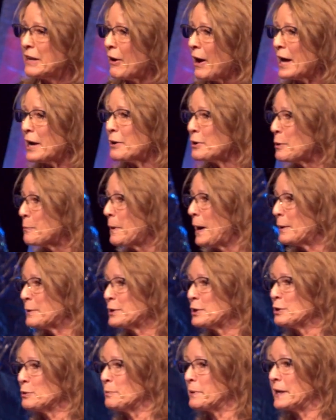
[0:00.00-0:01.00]
Now, I don't know
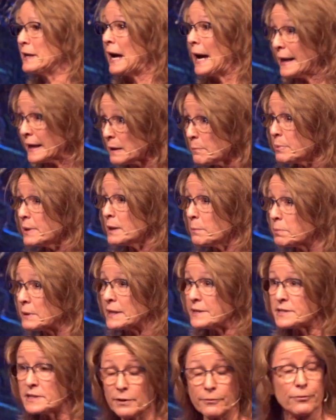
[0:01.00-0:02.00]
about you, but I can be a
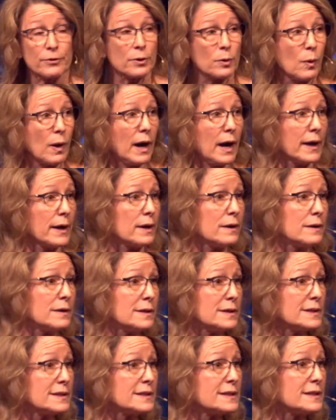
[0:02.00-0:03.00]
blessing for a
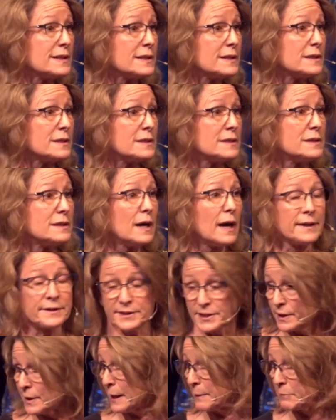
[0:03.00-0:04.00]
while
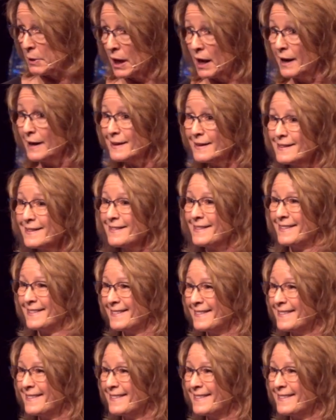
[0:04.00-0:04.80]
until I'm not.